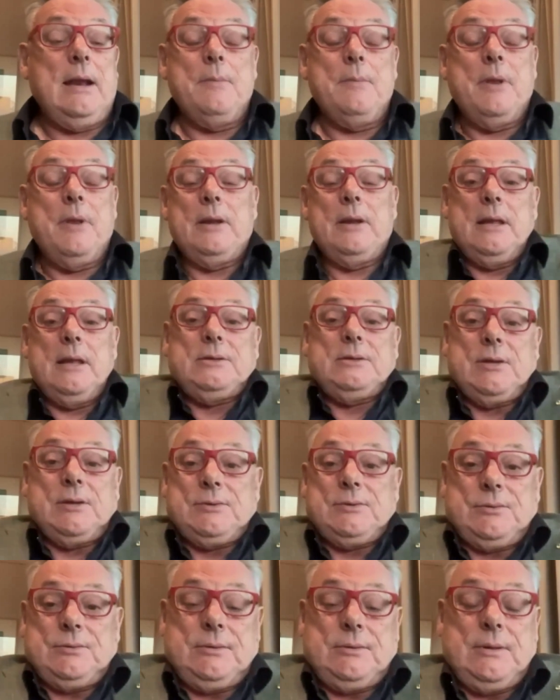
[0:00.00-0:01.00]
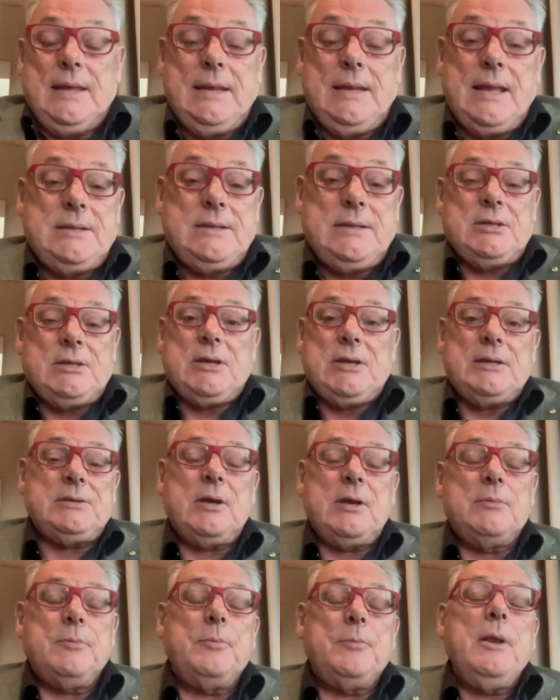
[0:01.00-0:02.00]
mean, it's just it's
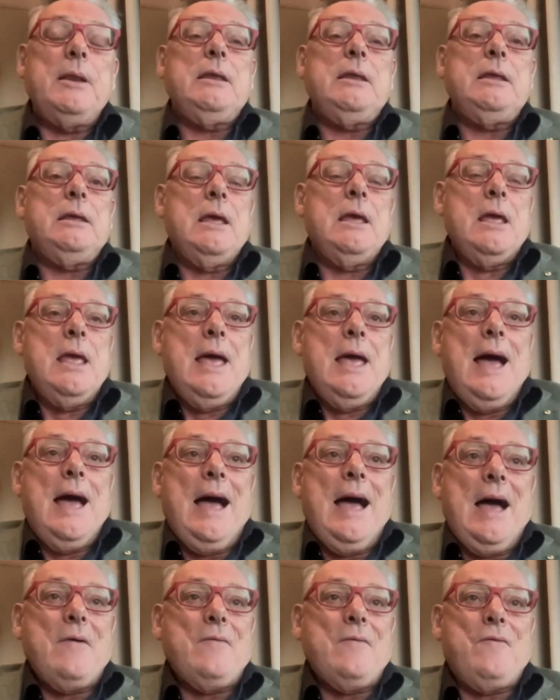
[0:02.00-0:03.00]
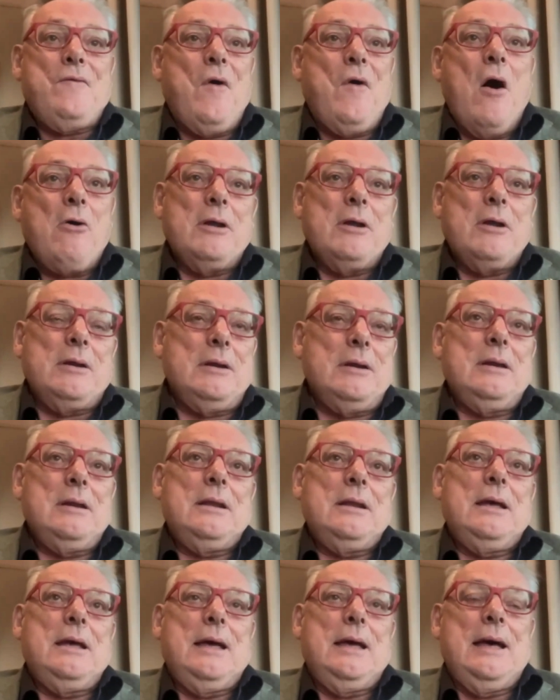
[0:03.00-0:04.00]
completely foreign
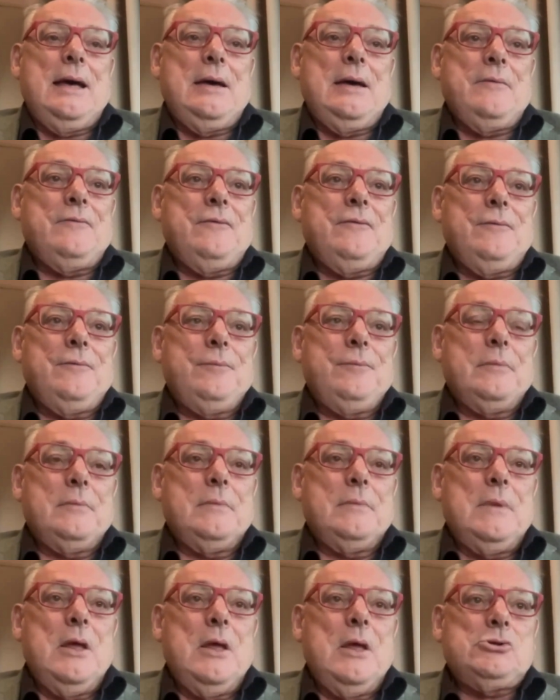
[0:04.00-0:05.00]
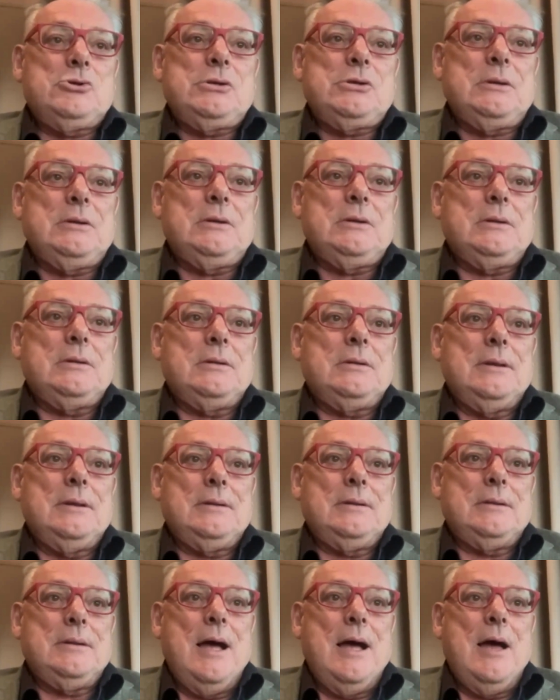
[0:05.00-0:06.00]
notion
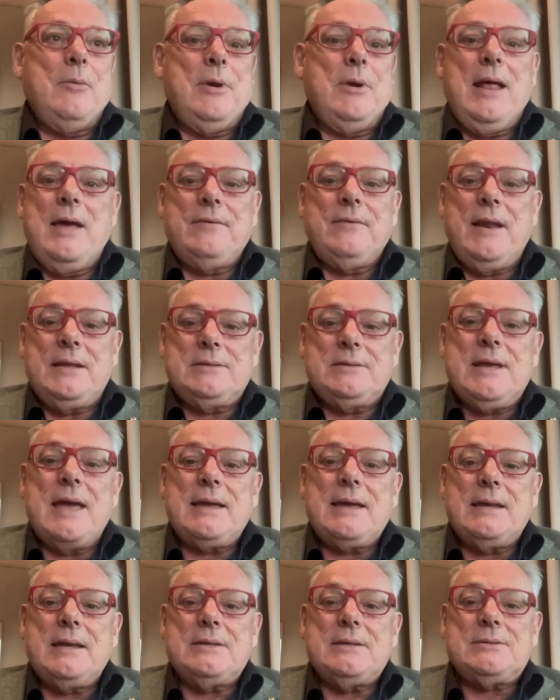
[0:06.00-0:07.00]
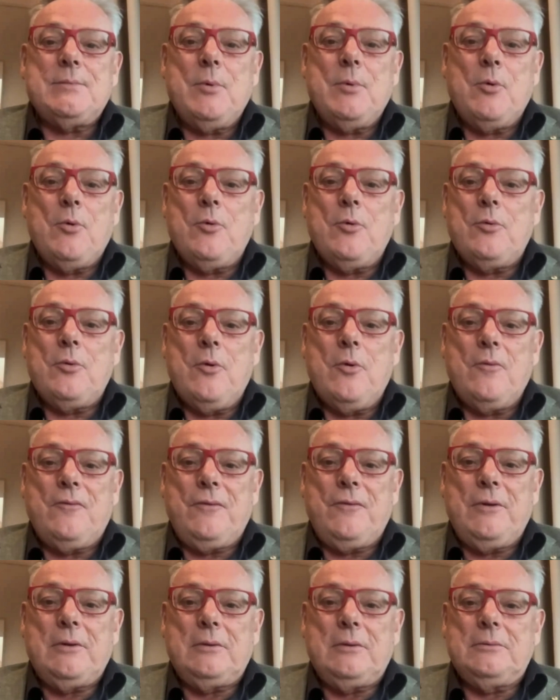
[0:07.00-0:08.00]
that I would have an antagonism or
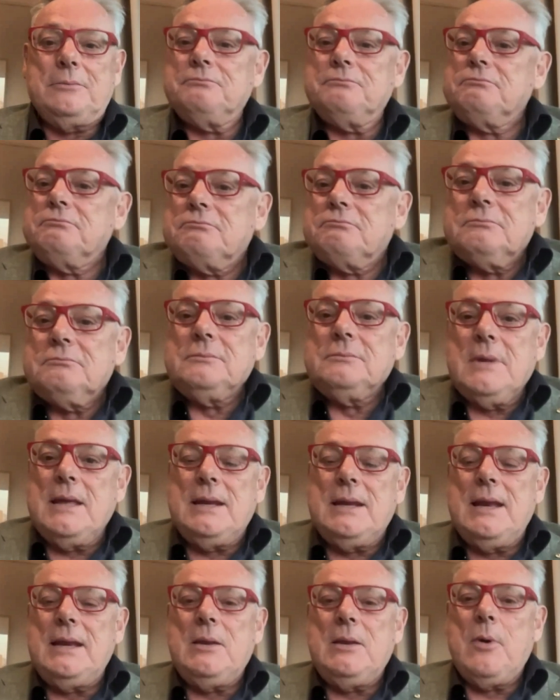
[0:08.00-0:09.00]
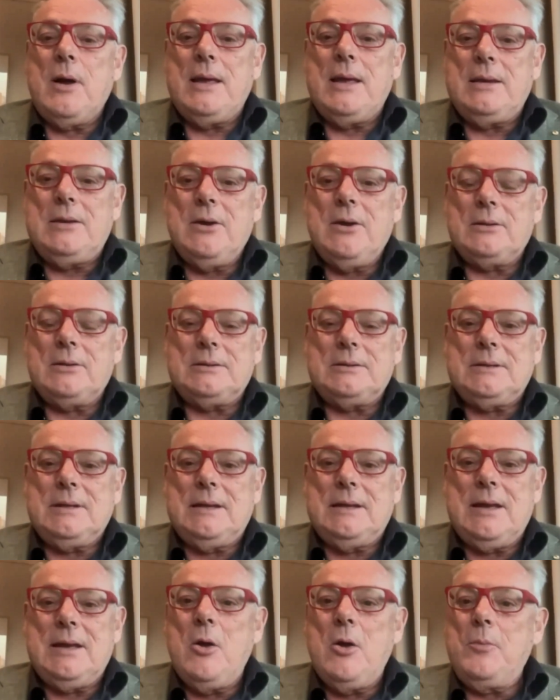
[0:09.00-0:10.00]
feel in any way not
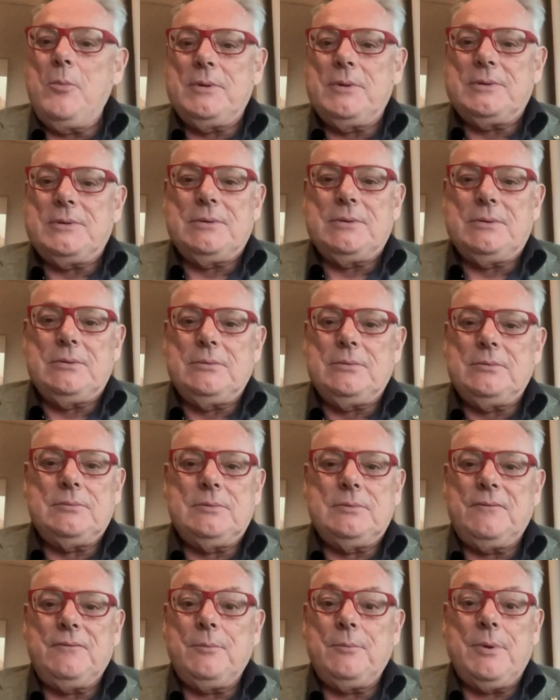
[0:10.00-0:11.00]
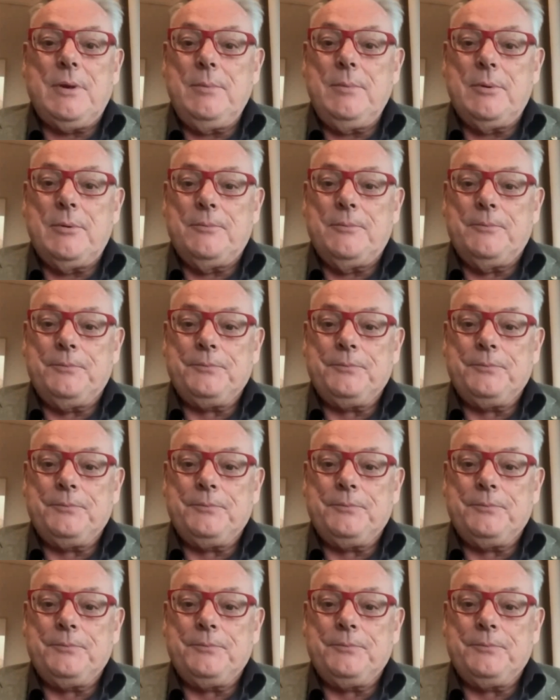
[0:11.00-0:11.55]
open to different people.